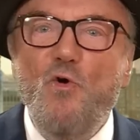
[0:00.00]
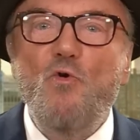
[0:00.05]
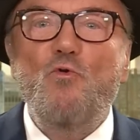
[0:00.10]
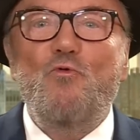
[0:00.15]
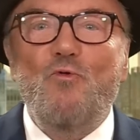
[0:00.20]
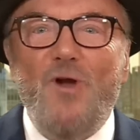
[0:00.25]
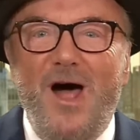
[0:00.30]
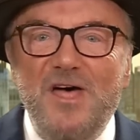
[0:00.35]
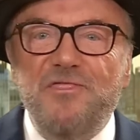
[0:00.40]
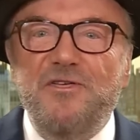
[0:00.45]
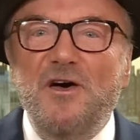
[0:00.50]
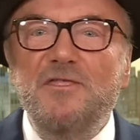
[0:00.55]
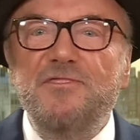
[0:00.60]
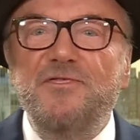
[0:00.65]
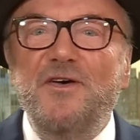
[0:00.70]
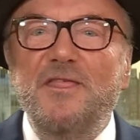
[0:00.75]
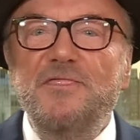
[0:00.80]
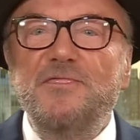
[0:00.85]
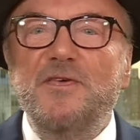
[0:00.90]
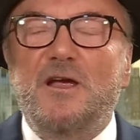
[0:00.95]
rather
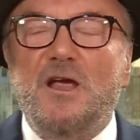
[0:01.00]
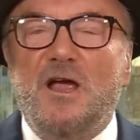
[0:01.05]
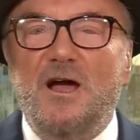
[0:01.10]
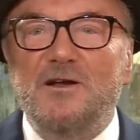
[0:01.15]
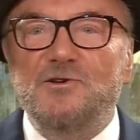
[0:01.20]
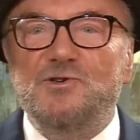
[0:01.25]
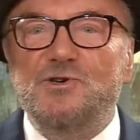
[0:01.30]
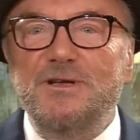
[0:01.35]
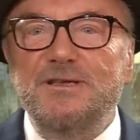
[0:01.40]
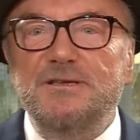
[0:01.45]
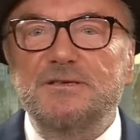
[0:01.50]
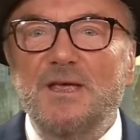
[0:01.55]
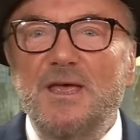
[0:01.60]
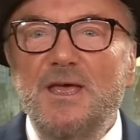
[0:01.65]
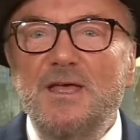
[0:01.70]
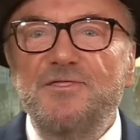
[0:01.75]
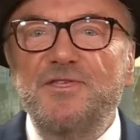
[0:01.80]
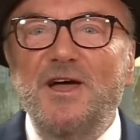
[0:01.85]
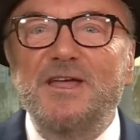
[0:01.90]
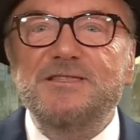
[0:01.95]
than the countries
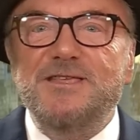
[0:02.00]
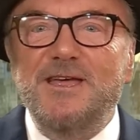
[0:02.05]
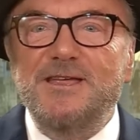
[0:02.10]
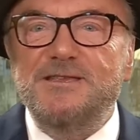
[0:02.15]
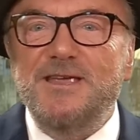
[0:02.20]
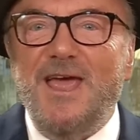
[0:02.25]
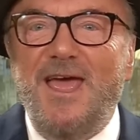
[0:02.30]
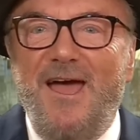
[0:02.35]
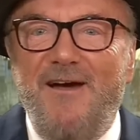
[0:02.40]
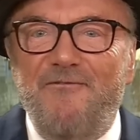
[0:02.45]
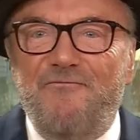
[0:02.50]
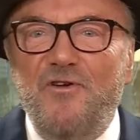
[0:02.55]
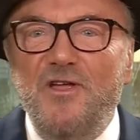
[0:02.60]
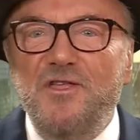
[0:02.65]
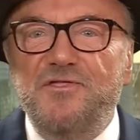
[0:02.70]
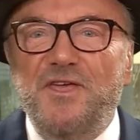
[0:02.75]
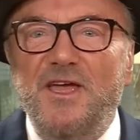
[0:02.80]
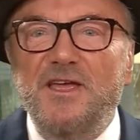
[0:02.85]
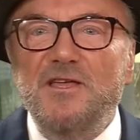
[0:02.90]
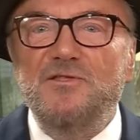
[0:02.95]
that did
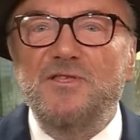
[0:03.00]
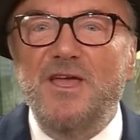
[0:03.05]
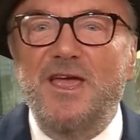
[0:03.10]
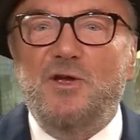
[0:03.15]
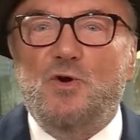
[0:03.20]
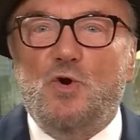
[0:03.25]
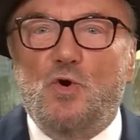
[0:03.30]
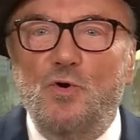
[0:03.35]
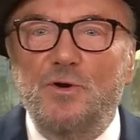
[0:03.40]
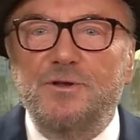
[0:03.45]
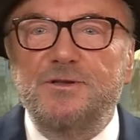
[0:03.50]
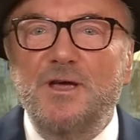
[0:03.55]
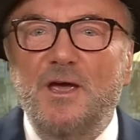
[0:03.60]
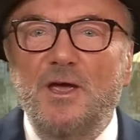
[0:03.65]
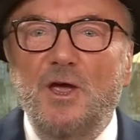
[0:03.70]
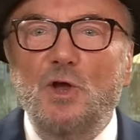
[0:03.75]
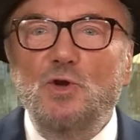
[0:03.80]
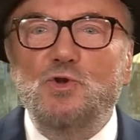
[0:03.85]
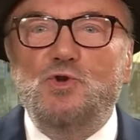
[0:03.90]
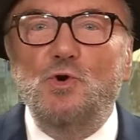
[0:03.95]
everything they could
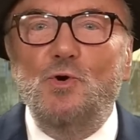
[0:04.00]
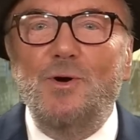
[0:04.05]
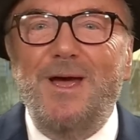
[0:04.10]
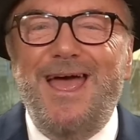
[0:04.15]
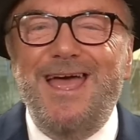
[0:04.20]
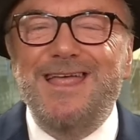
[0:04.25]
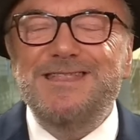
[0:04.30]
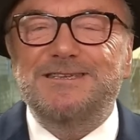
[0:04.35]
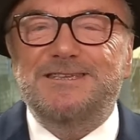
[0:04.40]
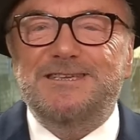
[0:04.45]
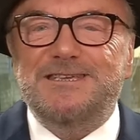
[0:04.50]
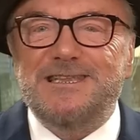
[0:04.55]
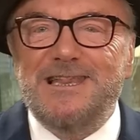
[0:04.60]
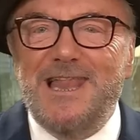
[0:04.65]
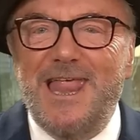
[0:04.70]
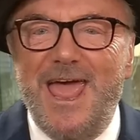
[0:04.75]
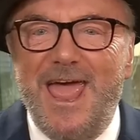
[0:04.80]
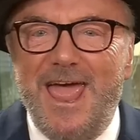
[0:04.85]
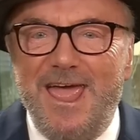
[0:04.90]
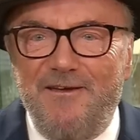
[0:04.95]
to
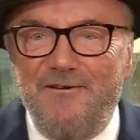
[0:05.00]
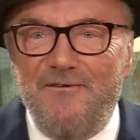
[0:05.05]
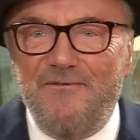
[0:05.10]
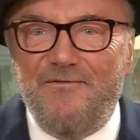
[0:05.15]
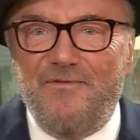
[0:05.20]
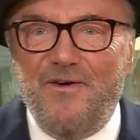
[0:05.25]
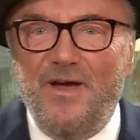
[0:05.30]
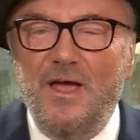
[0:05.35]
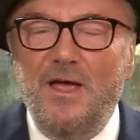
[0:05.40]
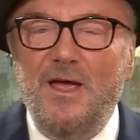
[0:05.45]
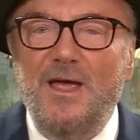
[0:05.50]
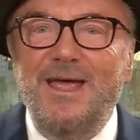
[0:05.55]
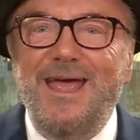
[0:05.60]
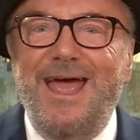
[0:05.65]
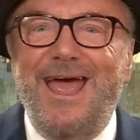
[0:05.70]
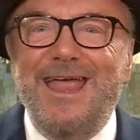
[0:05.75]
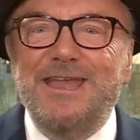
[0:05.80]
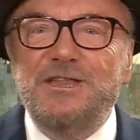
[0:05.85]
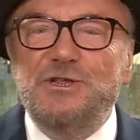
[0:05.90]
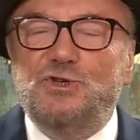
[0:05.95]
enslave,
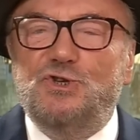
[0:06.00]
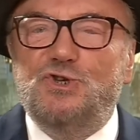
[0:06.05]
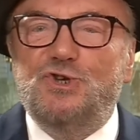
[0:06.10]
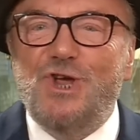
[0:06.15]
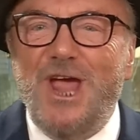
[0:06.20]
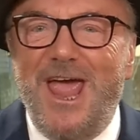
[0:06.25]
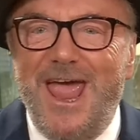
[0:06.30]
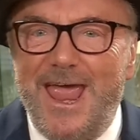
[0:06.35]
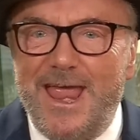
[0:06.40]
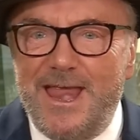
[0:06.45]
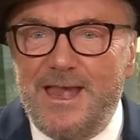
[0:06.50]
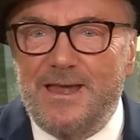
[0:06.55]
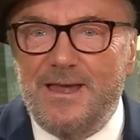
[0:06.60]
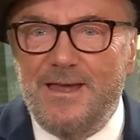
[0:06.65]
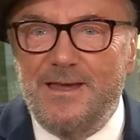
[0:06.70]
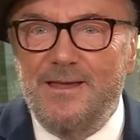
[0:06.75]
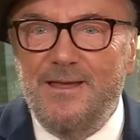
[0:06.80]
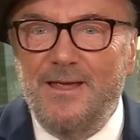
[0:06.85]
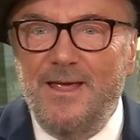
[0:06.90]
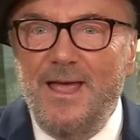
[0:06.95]

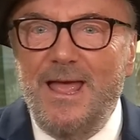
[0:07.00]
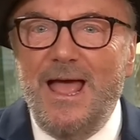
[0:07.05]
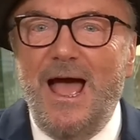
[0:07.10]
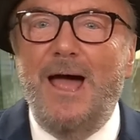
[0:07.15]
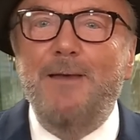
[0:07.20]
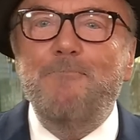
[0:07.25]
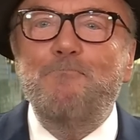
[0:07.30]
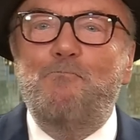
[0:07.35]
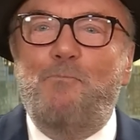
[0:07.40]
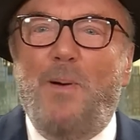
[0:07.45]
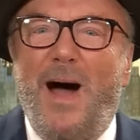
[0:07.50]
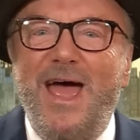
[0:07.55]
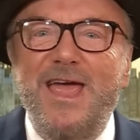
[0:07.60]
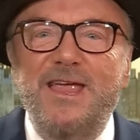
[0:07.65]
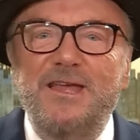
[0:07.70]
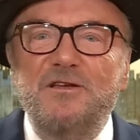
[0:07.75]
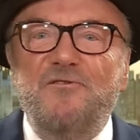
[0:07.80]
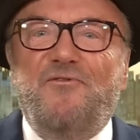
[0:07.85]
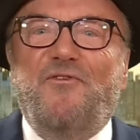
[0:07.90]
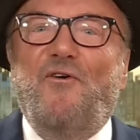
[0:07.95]
enchain, and
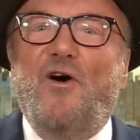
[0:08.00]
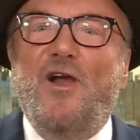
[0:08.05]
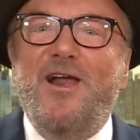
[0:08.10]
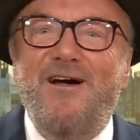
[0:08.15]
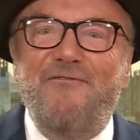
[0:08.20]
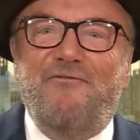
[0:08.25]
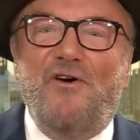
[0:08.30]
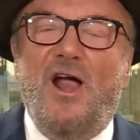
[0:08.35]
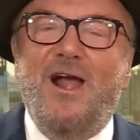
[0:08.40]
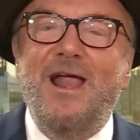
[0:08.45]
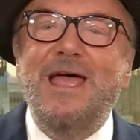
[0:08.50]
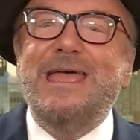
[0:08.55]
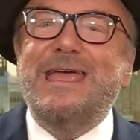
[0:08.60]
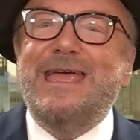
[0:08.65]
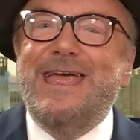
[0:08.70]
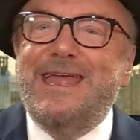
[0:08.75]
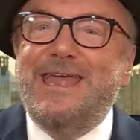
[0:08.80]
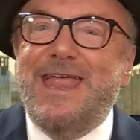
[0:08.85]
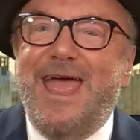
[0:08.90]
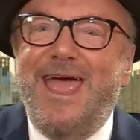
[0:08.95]
bind forever
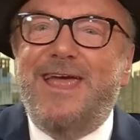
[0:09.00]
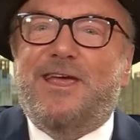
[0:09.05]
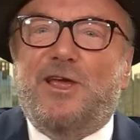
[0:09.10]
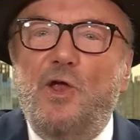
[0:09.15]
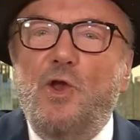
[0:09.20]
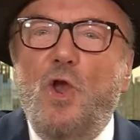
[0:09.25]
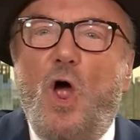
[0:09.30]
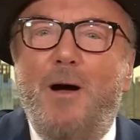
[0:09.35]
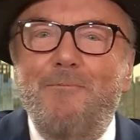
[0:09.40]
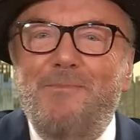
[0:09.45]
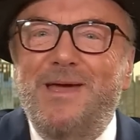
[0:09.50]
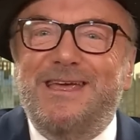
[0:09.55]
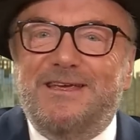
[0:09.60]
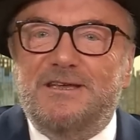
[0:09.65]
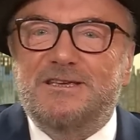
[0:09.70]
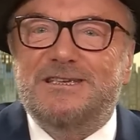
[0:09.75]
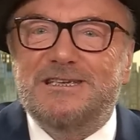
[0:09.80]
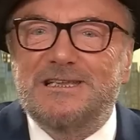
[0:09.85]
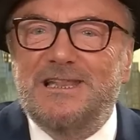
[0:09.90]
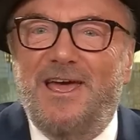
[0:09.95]
in
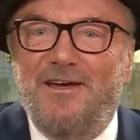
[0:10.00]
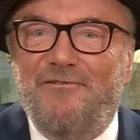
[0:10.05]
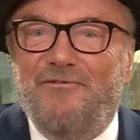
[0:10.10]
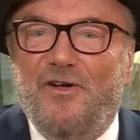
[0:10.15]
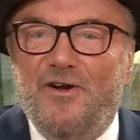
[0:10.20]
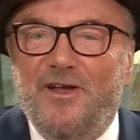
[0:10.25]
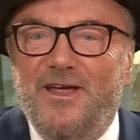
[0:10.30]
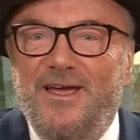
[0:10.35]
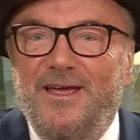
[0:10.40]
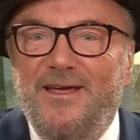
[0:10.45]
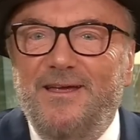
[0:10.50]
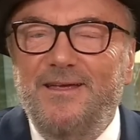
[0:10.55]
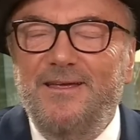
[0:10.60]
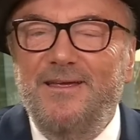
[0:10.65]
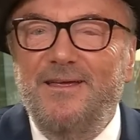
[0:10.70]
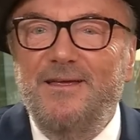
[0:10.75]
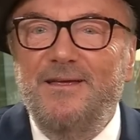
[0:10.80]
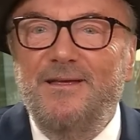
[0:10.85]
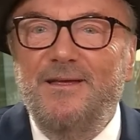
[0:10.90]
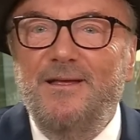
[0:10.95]
economic slavery
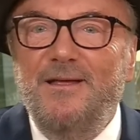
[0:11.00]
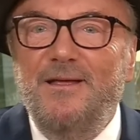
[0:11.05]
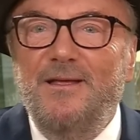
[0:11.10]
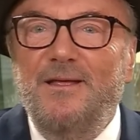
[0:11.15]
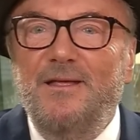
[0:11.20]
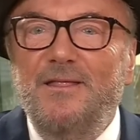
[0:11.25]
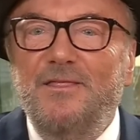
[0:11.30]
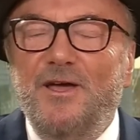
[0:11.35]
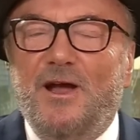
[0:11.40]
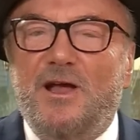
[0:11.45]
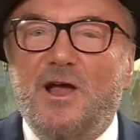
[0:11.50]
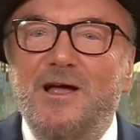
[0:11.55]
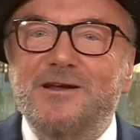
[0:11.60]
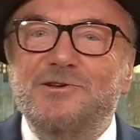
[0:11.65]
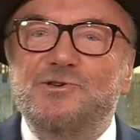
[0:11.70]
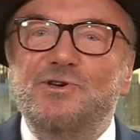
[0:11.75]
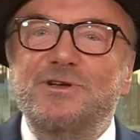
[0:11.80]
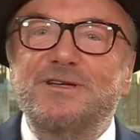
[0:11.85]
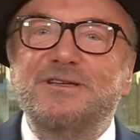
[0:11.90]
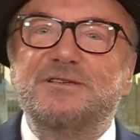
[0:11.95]
the
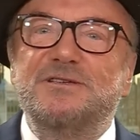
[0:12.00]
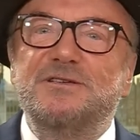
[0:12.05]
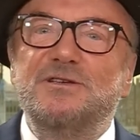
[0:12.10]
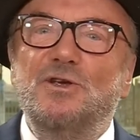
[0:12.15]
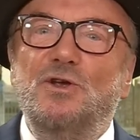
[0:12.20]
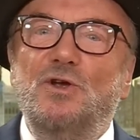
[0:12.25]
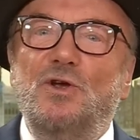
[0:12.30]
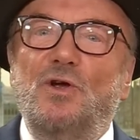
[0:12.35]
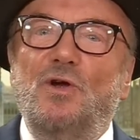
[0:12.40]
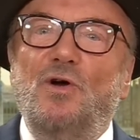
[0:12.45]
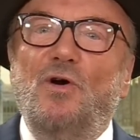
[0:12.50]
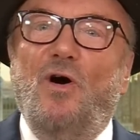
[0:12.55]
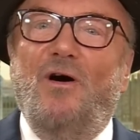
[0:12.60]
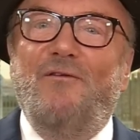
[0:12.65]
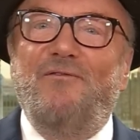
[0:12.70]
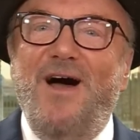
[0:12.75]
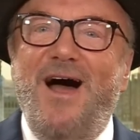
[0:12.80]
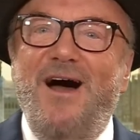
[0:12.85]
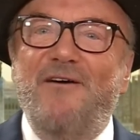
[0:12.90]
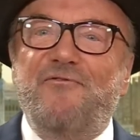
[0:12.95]
countries
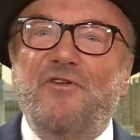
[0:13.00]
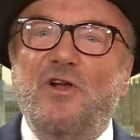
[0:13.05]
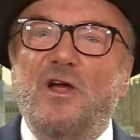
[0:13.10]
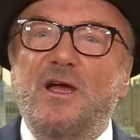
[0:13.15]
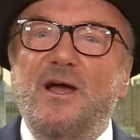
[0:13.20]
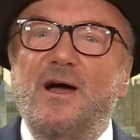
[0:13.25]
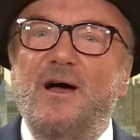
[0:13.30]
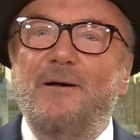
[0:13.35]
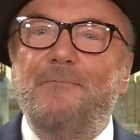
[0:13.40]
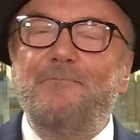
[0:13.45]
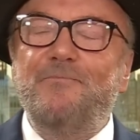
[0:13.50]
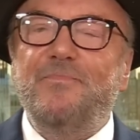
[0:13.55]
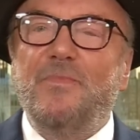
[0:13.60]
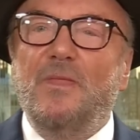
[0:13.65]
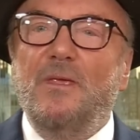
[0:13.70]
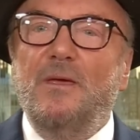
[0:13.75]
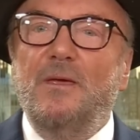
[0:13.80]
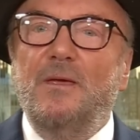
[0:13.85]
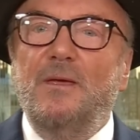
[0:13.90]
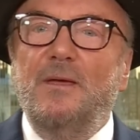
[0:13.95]
of Africa.
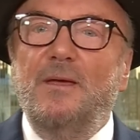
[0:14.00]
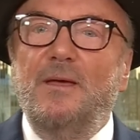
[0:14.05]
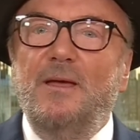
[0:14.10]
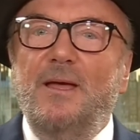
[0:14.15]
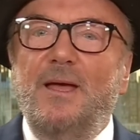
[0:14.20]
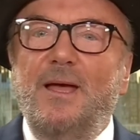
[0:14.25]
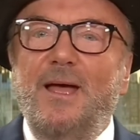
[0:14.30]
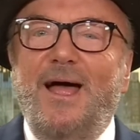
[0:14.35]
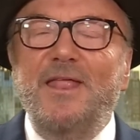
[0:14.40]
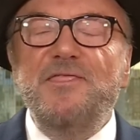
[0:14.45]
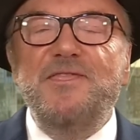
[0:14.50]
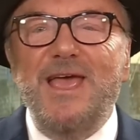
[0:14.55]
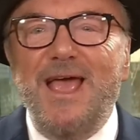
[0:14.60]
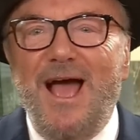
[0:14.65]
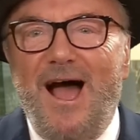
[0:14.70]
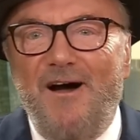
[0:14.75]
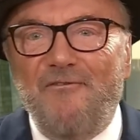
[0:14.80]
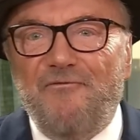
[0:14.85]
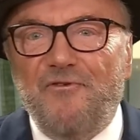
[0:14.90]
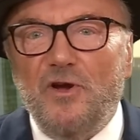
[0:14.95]
And the
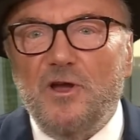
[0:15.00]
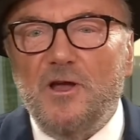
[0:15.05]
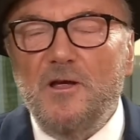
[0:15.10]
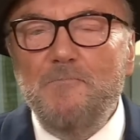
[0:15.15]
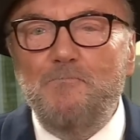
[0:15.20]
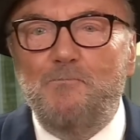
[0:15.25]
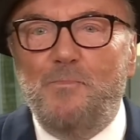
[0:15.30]
African